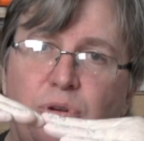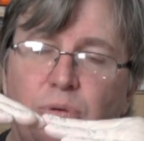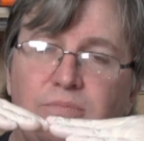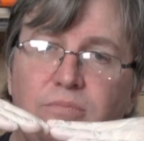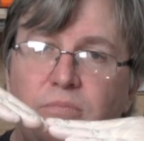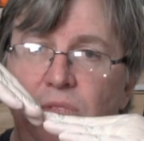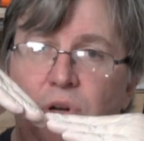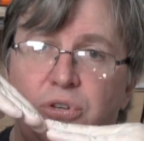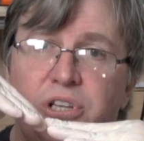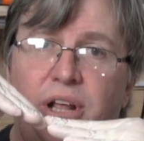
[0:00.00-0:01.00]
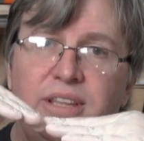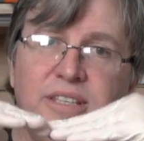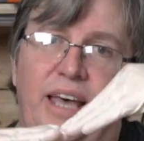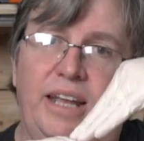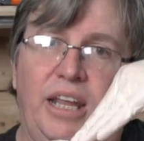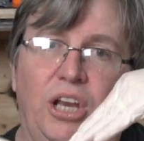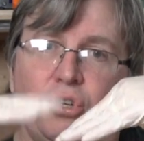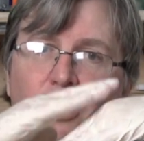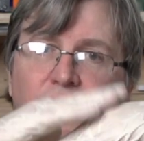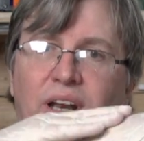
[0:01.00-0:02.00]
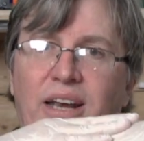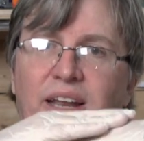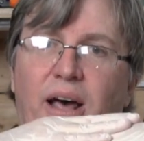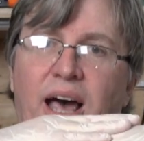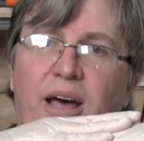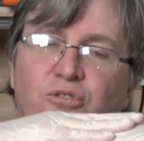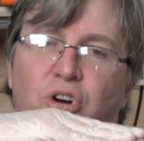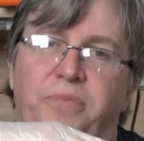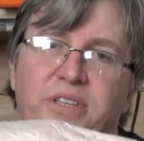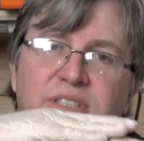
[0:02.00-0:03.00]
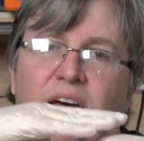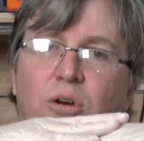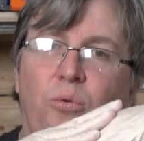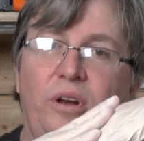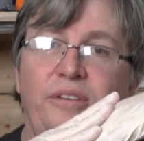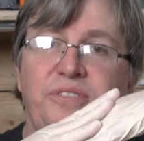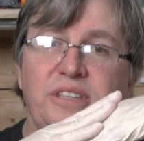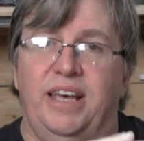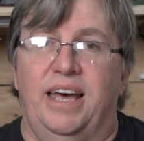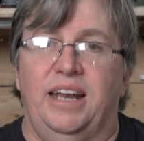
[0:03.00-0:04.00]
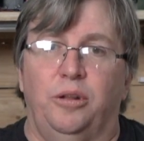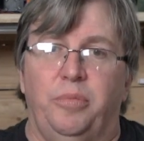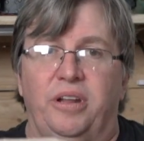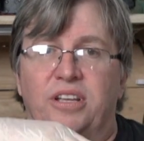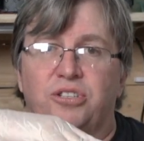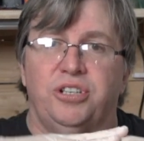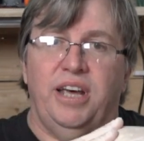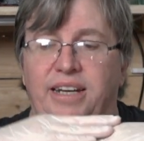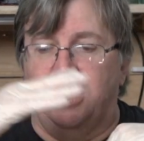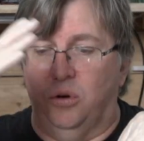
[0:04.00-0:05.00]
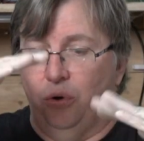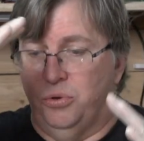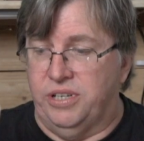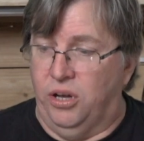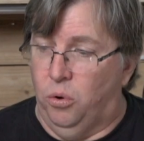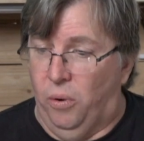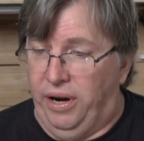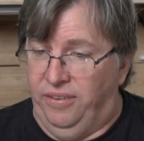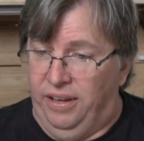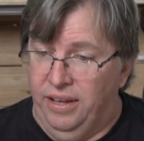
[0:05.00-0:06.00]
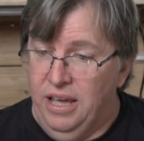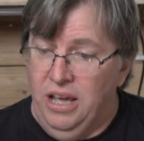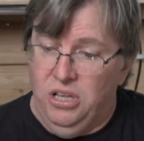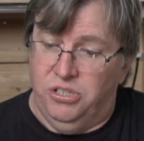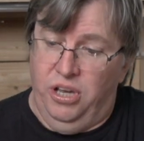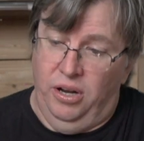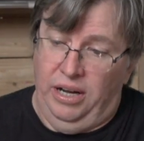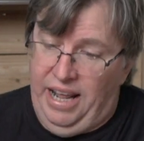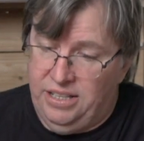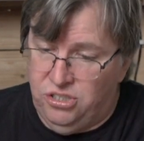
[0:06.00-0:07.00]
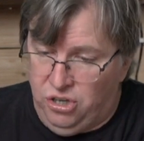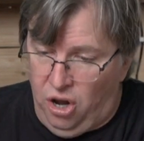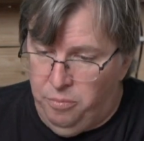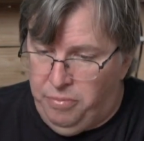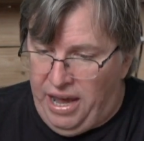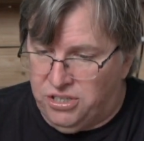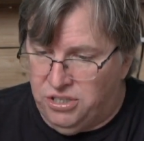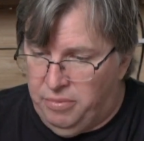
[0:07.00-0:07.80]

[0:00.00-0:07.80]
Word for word: you loosen on this side, it could uh, drop the side or lift the side a little bit as you're tightening or loosening or whatever. So let's go back to the